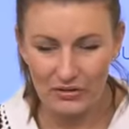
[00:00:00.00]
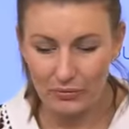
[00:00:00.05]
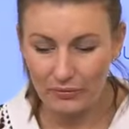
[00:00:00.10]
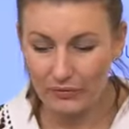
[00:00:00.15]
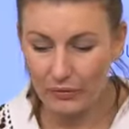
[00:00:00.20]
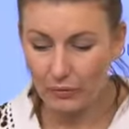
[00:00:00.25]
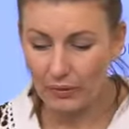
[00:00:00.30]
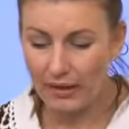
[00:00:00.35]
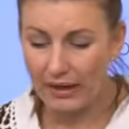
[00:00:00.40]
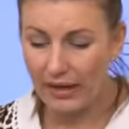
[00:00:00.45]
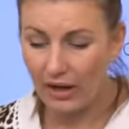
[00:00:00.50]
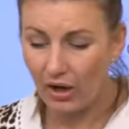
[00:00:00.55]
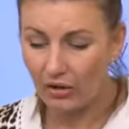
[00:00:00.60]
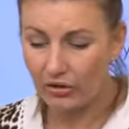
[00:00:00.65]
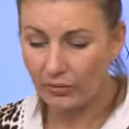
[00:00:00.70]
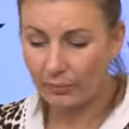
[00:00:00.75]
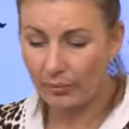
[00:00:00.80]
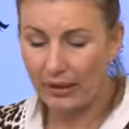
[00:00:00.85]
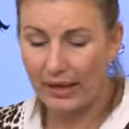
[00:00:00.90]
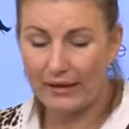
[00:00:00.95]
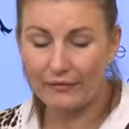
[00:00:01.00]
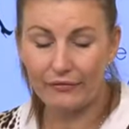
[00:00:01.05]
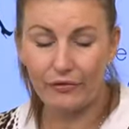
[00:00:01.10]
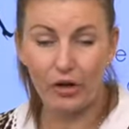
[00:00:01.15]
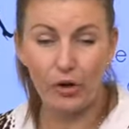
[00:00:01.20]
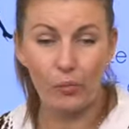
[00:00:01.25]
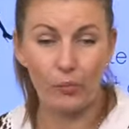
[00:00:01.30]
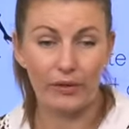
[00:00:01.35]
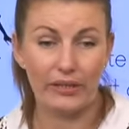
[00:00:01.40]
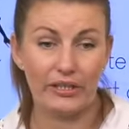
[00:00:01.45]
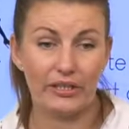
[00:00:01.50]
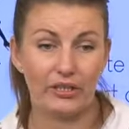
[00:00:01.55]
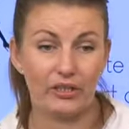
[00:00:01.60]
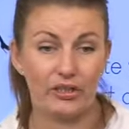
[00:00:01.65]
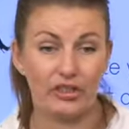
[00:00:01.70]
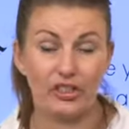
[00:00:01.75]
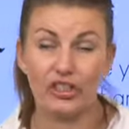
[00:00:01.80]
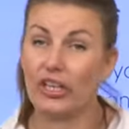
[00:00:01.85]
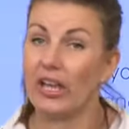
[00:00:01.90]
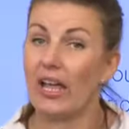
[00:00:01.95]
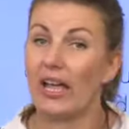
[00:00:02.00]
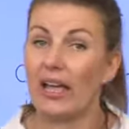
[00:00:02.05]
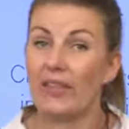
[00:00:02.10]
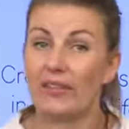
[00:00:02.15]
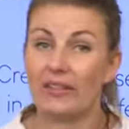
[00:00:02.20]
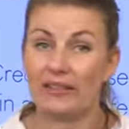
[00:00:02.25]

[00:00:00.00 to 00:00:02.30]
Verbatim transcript: So if you are on a platform where you can share